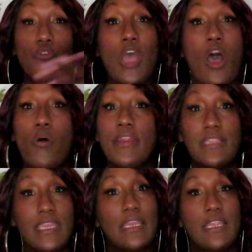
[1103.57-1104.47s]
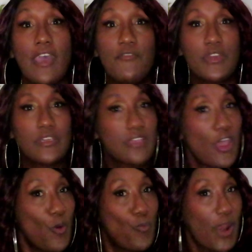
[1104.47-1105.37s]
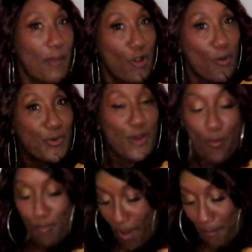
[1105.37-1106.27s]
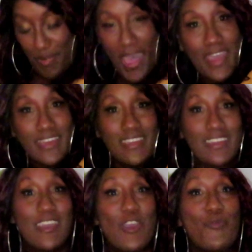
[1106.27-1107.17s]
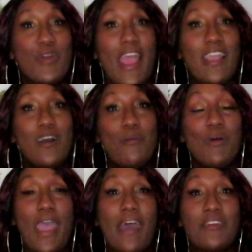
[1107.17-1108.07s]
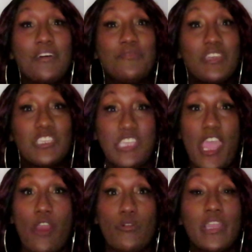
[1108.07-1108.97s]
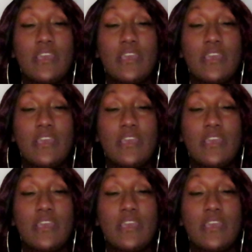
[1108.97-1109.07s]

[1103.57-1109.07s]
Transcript: So the only thing left is what I'm going to put on my body when I come out of the shower.